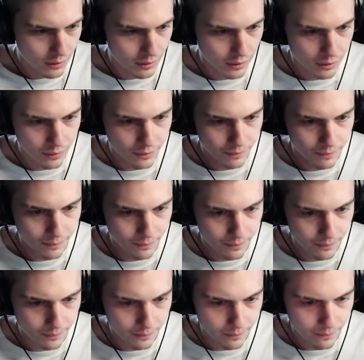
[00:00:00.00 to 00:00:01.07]

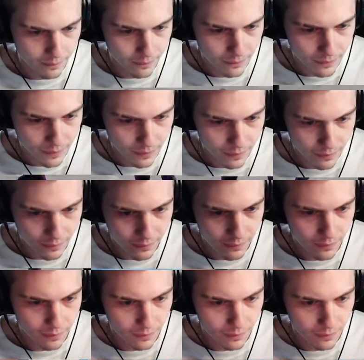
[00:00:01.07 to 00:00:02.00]
Nothing is said.